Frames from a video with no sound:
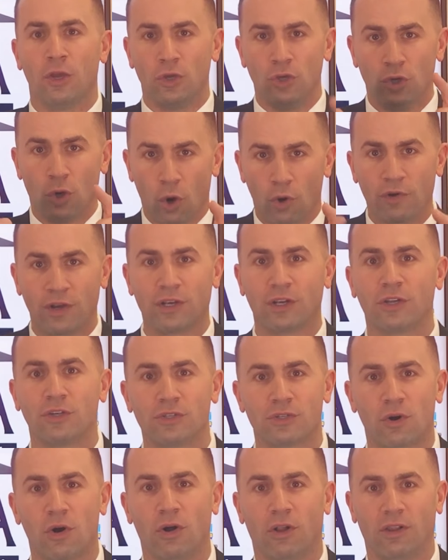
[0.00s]
You're in
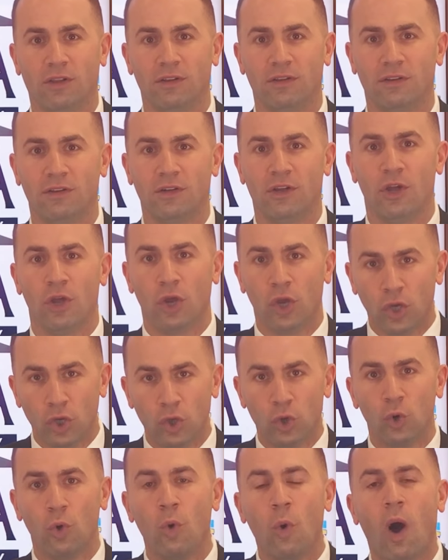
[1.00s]
control.
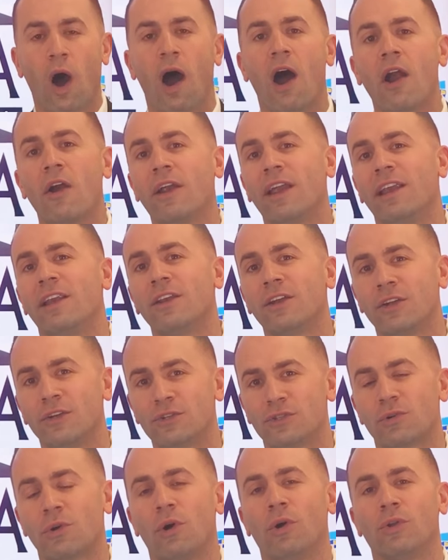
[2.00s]
You are in
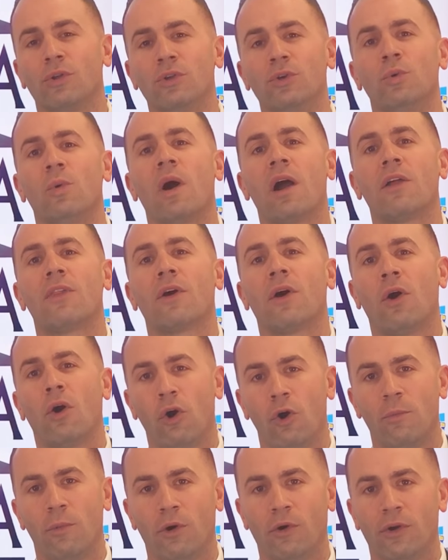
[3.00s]
control. You are the
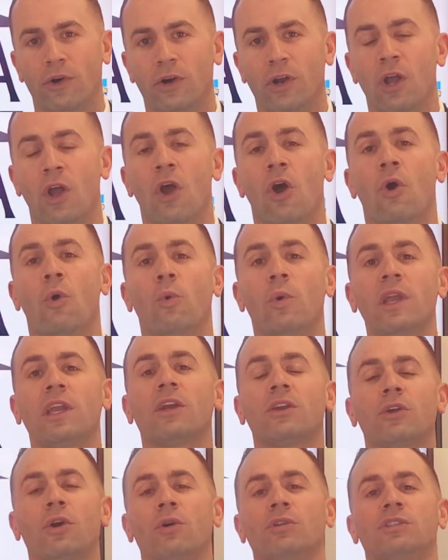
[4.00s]
homeowner. We
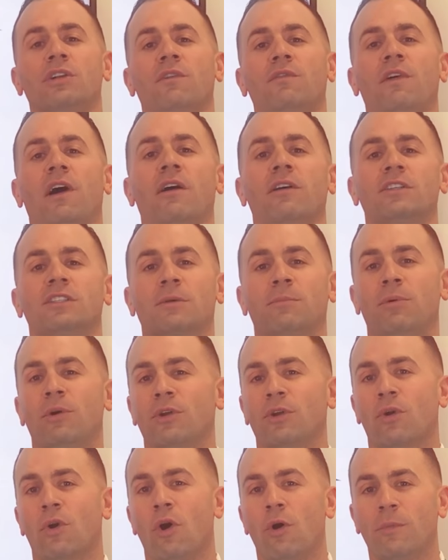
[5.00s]
could go so far as to
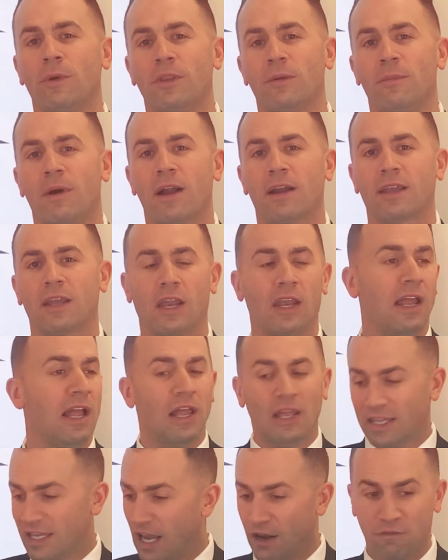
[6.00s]
put your home on the
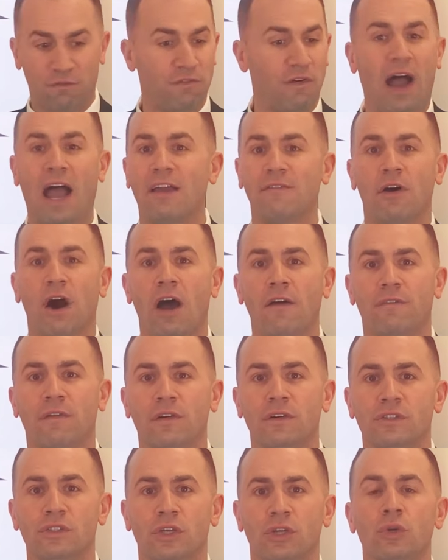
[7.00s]
market, get 5
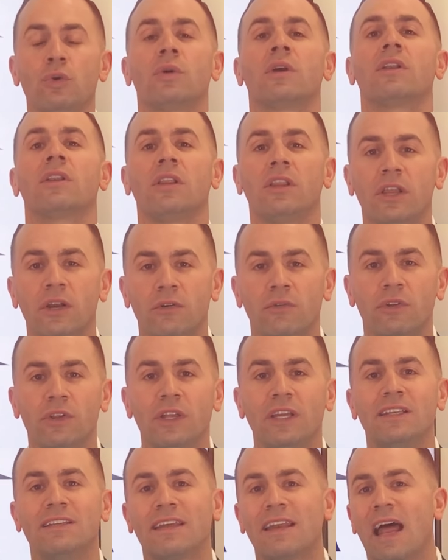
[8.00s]
offers, you could
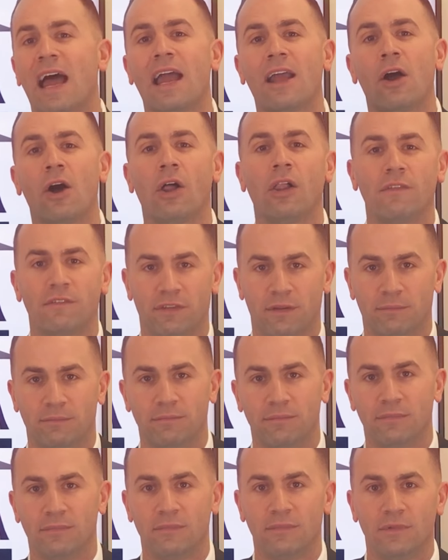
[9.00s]
literally deny all of them
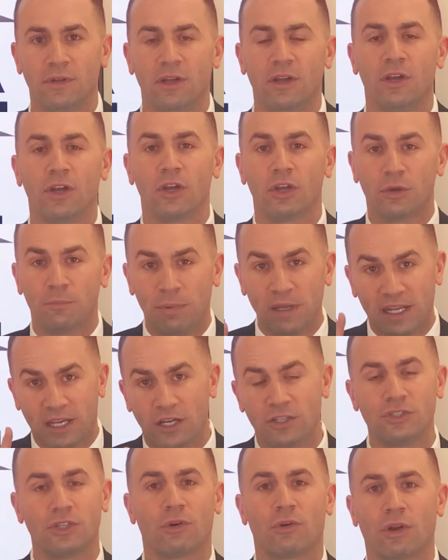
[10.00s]

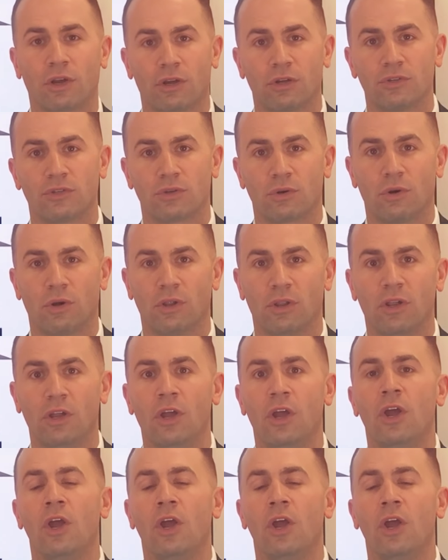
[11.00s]
because you're in control.